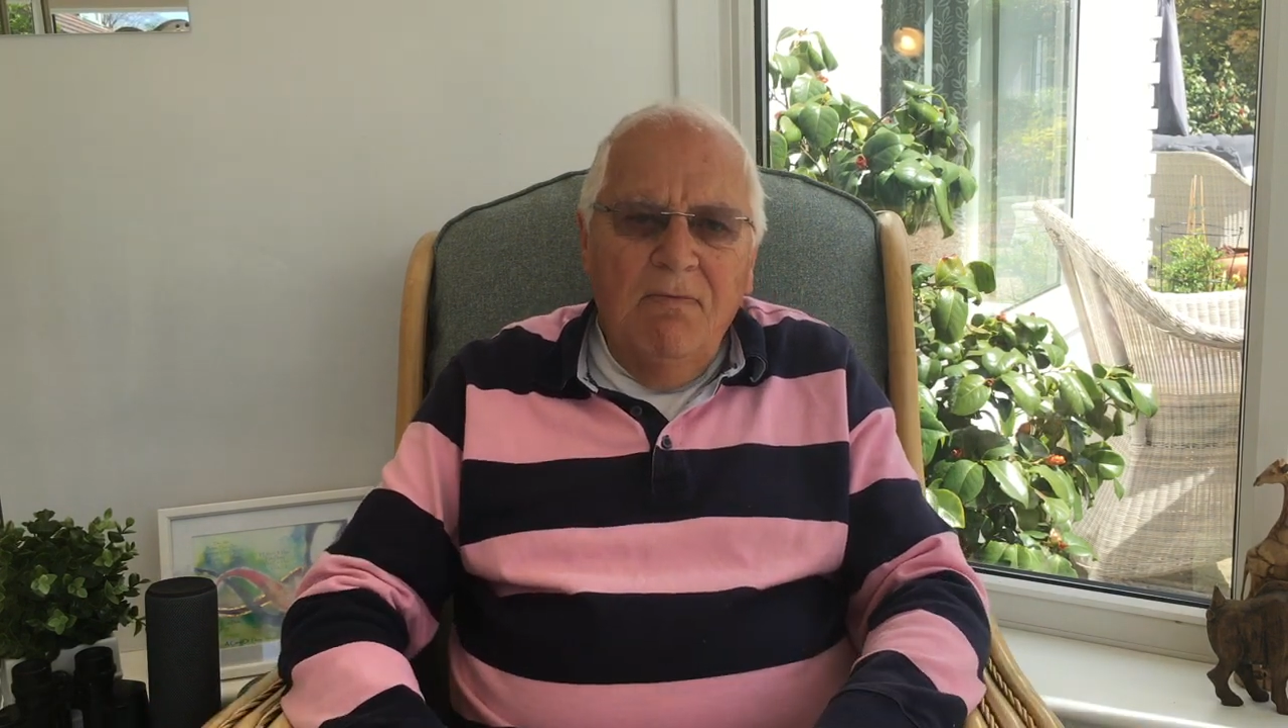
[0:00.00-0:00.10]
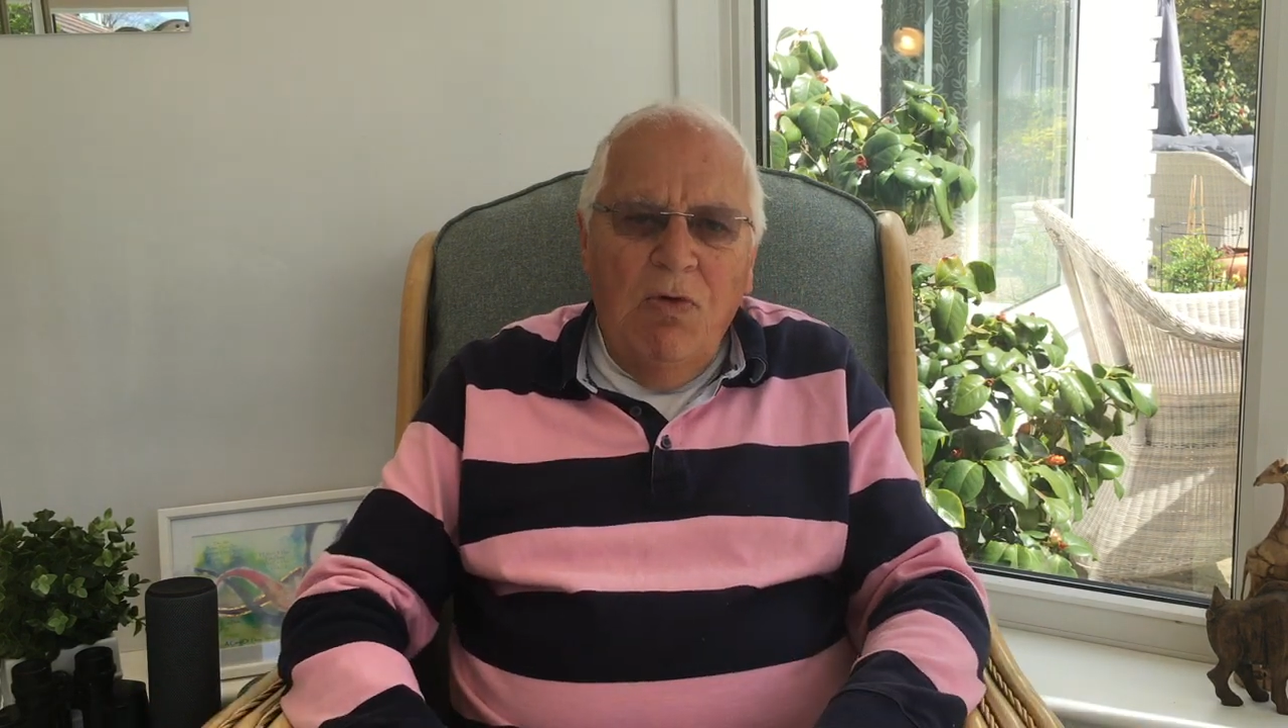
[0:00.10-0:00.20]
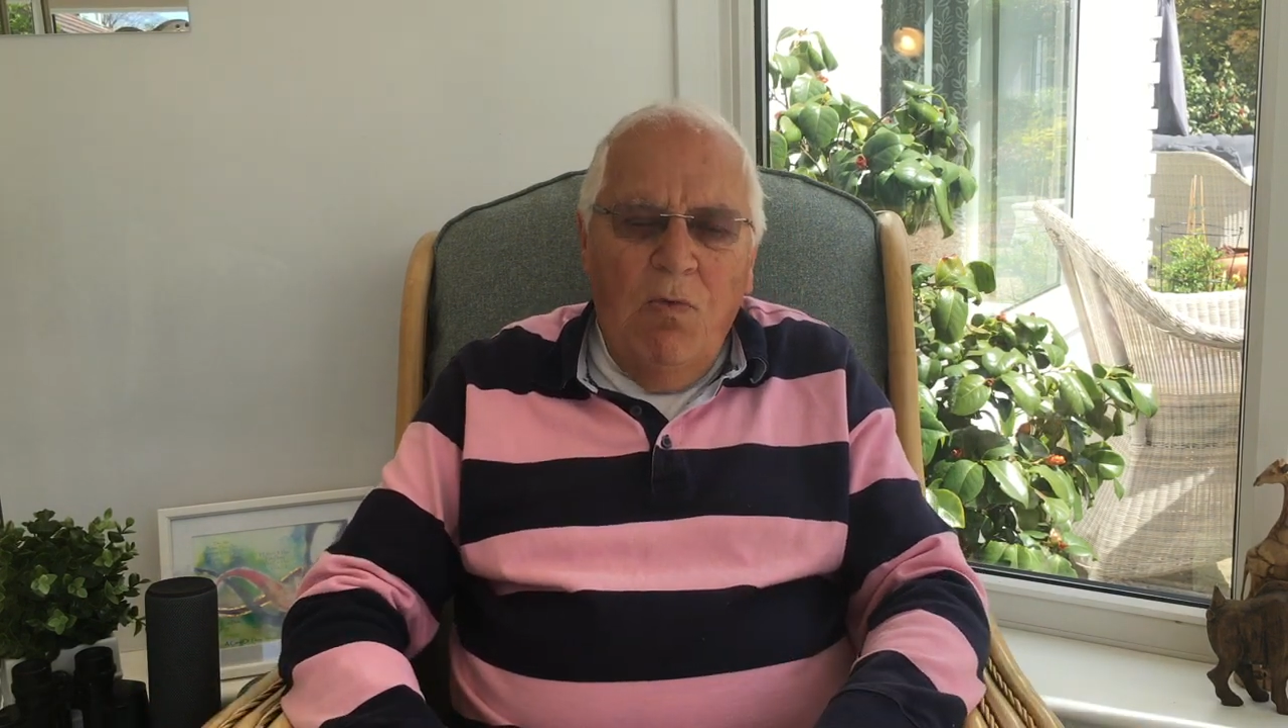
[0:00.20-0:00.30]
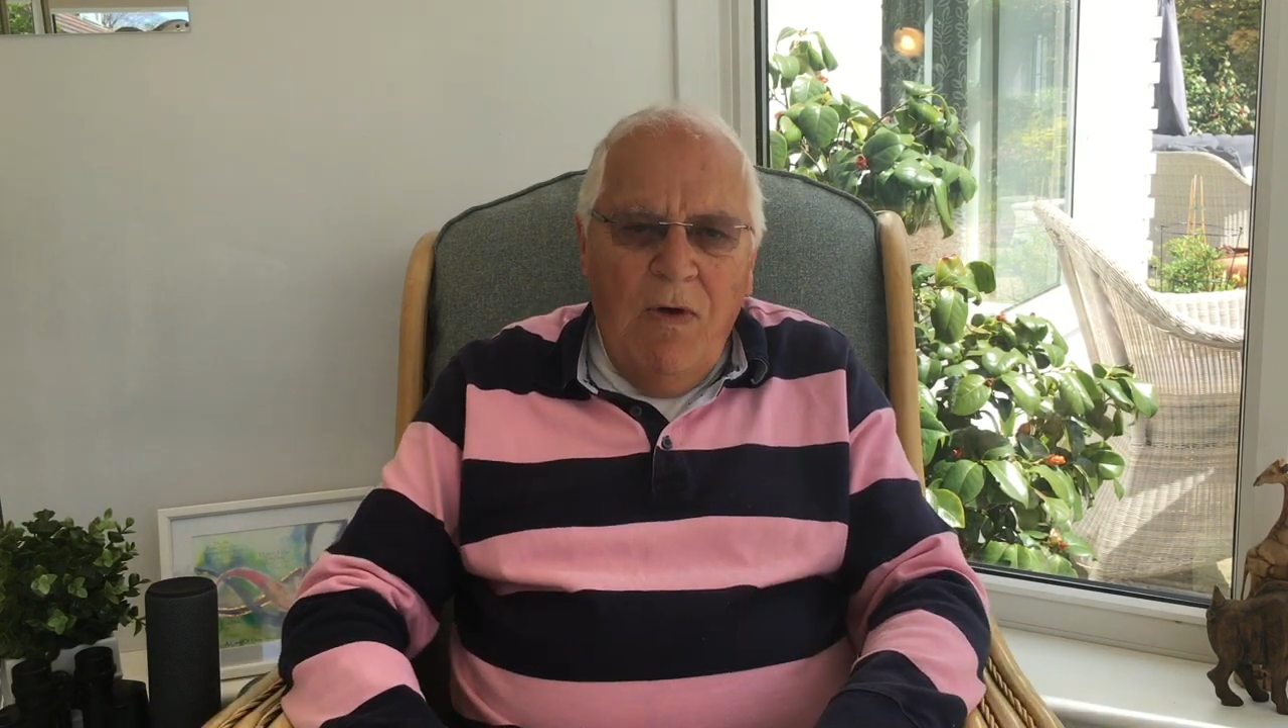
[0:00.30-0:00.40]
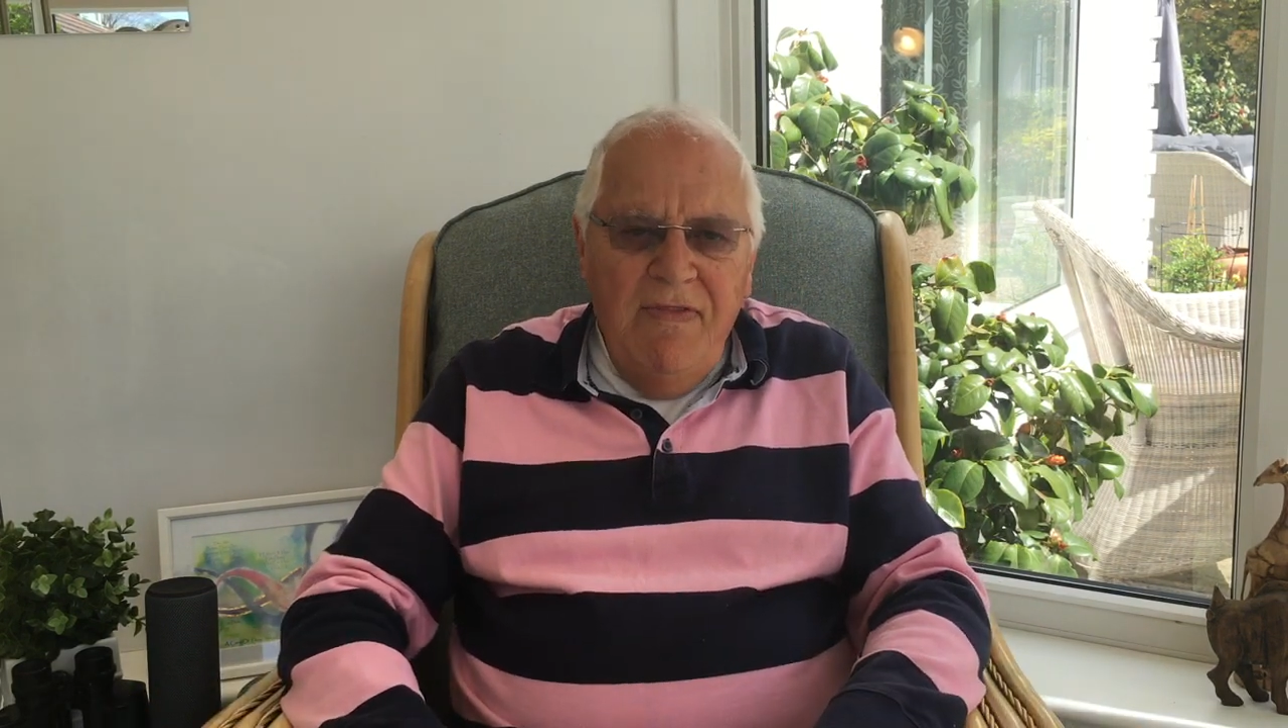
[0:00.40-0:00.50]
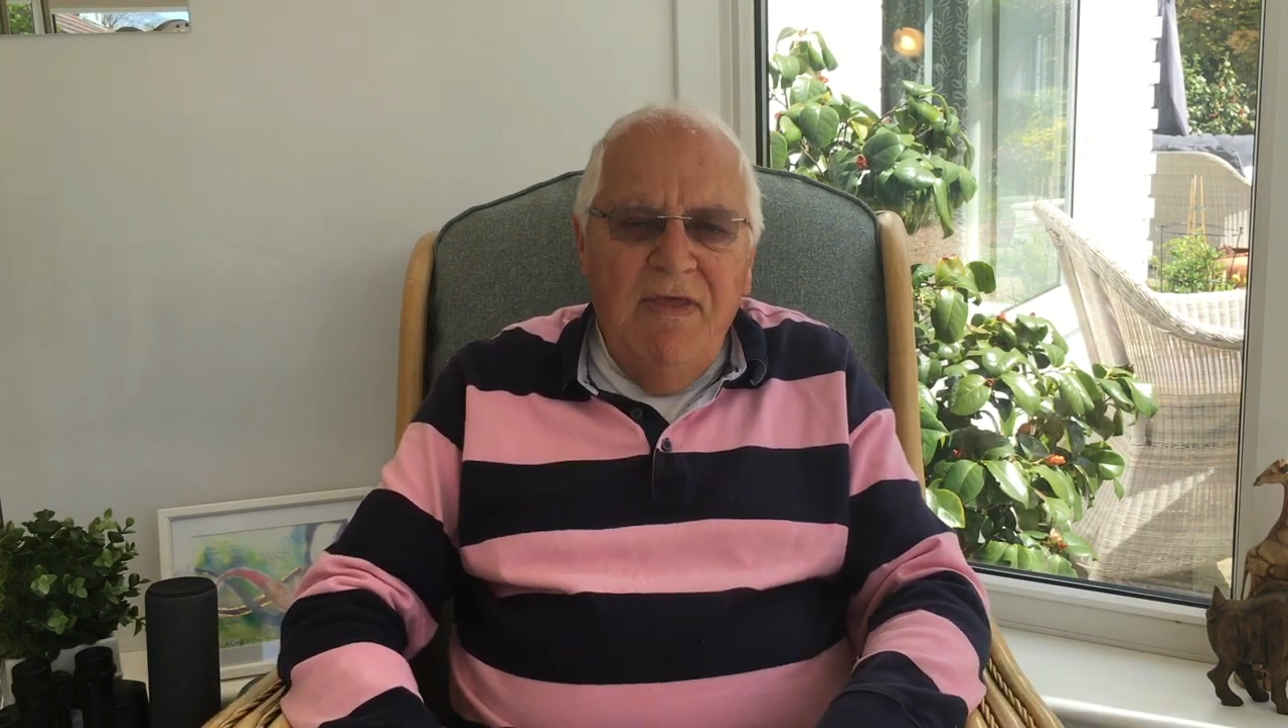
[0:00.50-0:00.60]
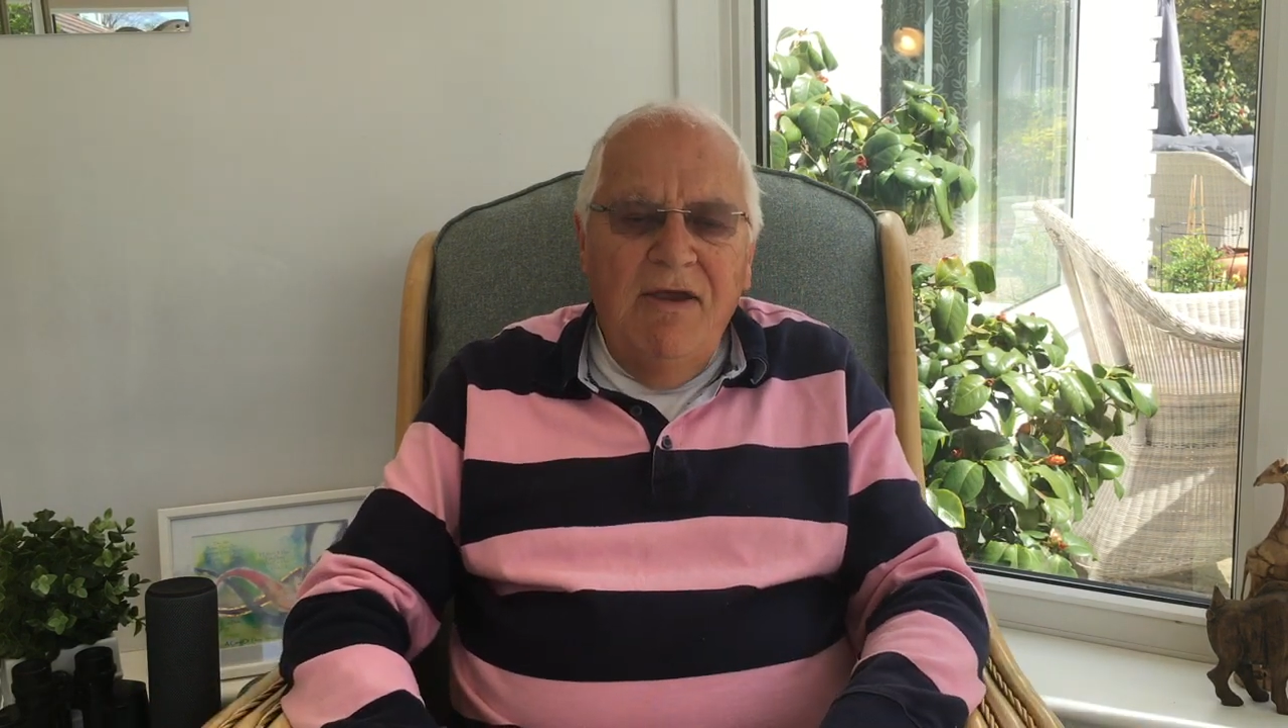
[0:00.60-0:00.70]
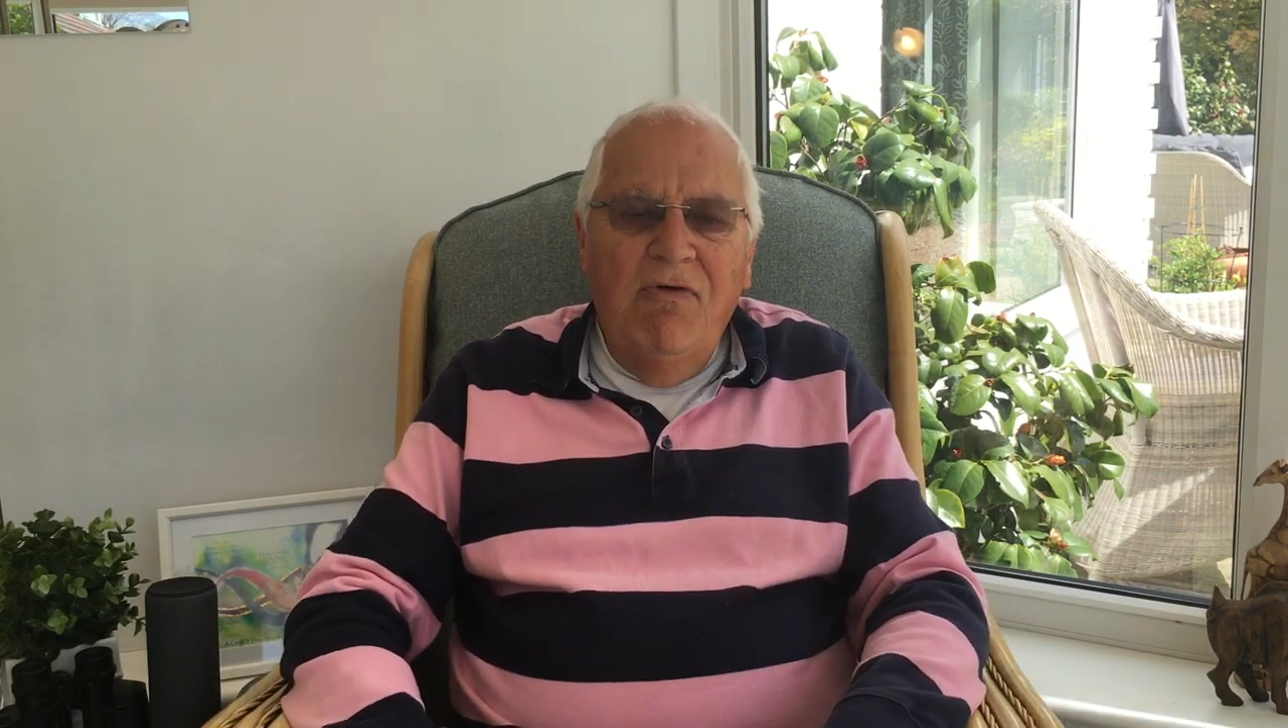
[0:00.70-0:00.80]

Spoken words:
But when they